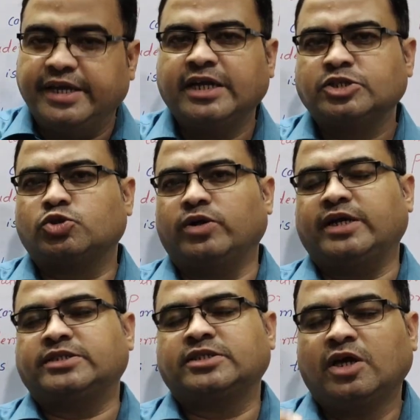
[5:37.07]
Dear
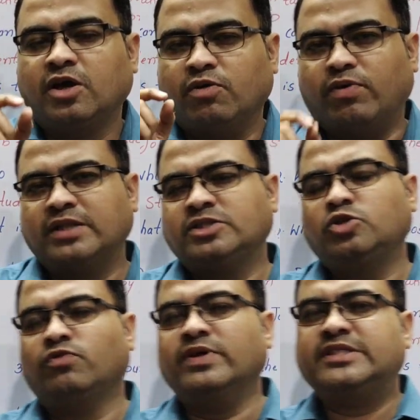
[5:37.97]
students,
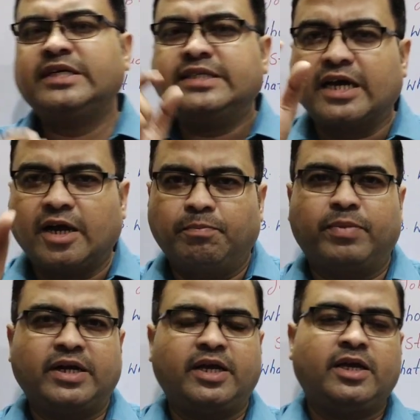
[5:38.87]
once you visit the
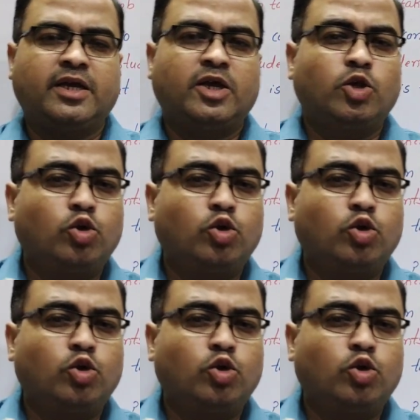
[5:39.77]
company,